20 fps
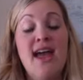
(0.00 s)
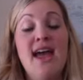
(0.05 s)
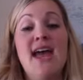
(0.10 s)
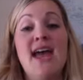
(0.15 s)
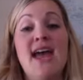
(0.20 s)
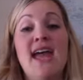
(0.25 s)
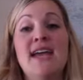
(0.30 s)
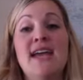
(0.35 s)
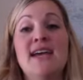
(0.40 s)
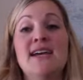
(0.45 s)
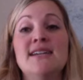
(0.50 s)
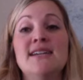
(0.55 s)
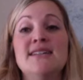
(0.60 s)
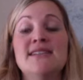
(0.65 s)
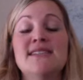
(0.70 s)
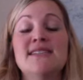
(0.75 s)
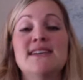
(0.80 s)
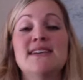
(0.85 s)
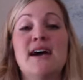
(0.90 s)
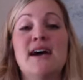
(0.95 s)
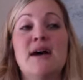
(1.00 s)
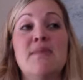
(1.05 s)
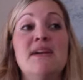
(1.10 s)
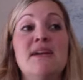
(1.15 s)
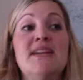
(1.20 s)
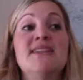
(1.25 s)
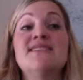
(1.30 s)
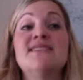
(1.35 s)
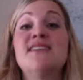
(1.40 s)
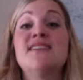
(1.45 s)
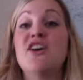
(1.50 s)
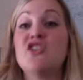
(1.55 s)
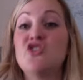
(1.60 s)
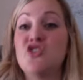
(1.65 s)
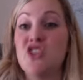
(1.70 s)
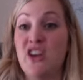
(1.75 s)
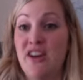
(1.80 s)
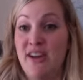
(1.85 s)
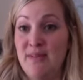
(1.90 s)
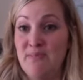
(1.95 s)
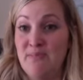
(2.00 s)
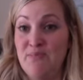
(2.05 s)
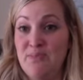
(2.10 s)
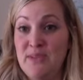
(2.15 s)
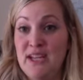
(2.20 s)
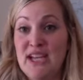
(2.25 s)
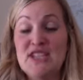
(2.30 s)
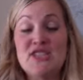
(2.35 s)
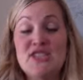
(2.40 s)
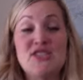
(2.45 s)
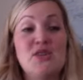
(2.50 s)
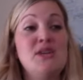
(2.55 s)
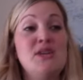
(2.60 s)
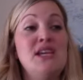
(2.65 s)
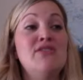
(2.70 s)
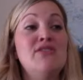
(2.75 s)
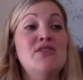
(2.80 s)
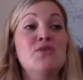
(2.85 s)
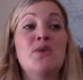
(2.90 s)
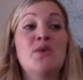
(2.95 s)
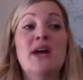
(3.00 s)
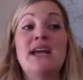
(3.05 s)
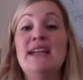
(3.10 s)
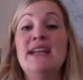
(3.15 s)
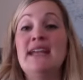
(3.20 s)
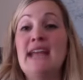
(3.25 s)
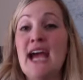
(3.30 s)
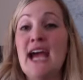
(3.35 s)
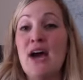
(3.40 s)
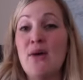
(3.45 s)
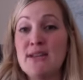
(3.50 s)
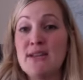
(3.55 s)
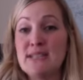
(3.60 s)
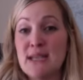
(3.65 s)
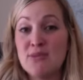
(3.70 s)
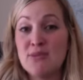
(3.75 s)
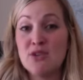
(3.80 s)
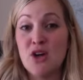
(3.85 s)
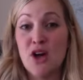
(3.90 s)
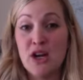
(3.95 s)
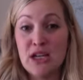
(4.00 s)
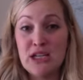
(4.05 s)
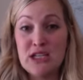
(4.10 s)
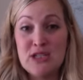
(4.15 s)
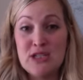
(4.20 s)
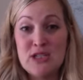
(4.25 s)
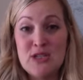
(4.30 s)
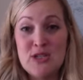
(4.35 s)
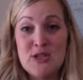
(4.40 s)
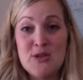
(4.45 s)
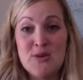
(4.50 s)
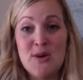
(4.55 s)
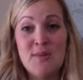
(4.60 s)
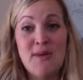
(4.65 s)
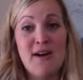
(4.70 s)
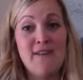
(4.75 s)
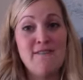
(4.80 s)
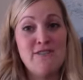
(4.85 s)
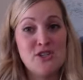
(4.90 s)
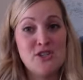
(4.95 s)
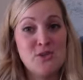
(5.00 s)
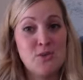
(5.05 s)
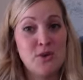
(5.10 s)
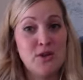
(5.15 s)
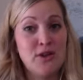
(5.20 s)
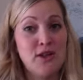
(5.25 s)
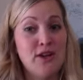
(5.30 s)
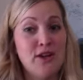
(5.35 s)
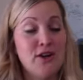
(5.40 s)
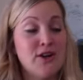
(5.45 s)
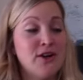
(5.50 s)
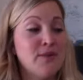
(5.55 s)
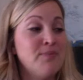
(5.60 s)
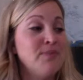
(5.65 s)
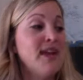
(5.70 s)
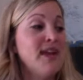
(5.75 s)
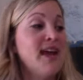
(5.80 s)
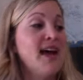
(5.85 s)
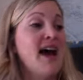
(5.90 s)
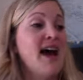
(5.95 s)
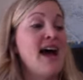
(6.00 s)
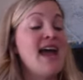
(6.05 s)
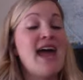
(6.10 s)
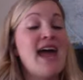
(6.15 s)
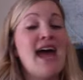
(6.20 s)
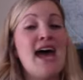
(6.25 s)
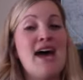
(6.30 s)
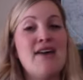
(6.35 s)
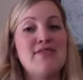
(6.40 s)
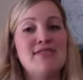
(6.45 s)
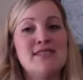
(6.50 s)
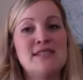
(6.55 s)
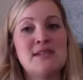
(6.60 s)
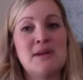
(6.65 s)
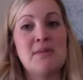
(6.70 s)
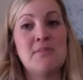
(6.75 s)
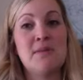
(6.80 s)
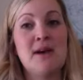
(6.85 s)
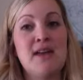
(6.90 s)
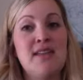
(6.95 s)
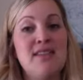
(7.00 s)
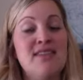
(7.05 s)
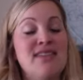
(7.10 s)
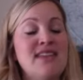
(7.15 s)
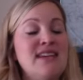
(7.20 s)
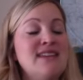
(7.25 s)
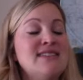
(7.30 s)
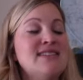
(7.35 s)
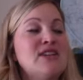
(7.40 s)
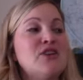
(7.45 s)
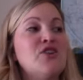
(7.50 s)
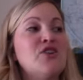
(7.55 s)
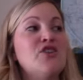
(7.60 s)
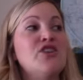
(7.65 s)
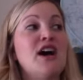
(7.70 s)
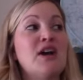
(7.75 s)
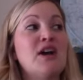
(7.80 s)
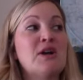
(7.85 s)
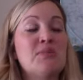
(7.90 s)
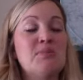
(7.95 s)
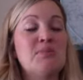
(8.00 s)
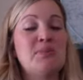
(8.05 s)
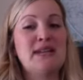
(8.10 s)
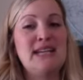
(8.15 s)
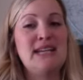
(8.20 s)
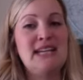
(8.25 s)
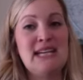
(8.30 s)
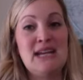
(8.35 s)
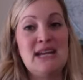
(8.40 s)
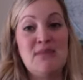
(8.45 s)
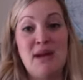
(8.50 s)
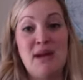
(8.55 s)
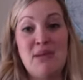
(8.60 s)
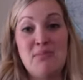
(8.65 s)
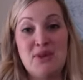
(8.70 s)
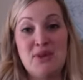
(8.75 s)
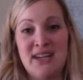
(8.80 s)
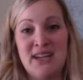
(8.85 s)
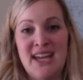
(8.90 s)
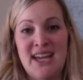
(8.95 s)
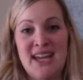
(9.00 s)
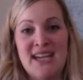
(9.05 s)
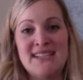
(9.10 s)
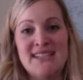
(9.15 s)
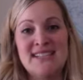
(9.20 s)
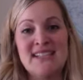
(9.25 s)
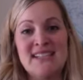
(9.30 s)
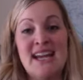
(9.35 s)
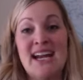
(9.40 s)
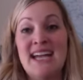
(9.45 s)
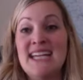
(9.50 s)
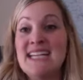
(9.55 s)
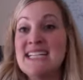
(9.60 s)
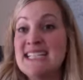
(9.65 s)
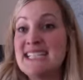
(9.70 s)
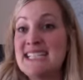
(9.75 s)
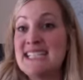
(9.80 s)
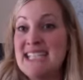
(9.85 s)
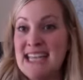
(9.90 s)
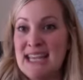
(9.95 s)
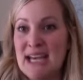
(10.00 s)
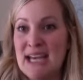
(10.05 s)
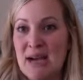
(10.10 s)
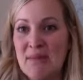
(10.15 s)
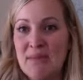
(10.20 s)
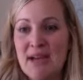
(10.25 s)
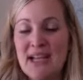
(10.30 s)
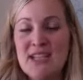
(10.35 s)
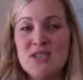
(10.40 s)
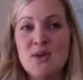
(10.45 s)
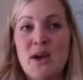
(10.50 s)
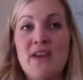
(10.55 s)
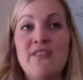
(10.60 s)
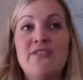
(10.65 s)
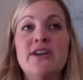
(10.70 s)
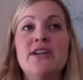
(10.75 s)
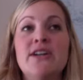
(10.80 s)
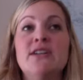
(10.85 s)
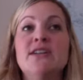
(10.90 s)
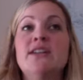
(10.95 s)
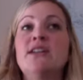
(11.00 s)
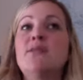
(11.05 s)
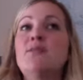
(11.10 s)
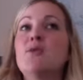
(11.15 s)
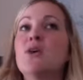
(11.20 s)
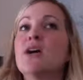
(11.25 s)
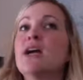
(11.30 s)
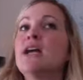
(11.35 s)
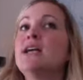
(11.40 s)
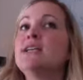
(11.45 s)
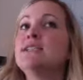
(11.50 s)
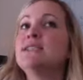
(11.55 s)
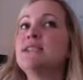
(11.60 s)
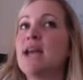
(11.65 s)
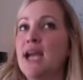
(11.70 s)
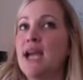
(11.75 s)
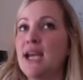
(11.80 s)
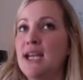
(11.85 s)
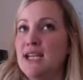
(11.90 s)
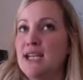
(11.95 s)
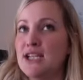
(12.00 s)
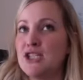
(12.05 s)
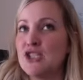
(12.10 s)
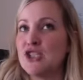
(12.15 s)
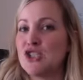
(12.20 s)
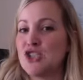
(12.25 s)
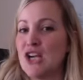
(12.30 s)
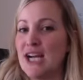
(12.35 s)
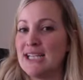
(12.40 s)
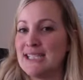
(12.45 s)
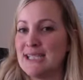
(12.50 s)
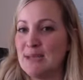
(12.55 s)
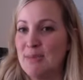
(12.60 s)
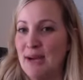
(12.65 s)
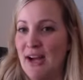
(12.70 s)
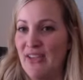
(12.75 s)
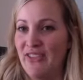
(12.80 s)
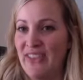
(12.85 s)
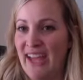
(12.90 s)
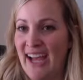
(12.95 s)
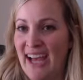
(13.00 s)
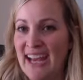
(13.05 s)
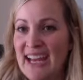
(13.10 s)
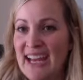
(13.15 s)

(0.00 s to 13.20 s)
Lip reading: And it is not done. So even right now, as I'm talking to you about visual clutter, I have some things that are not complete in my bookcase and I can see them. And so I feel a little more anxiety and stress about that.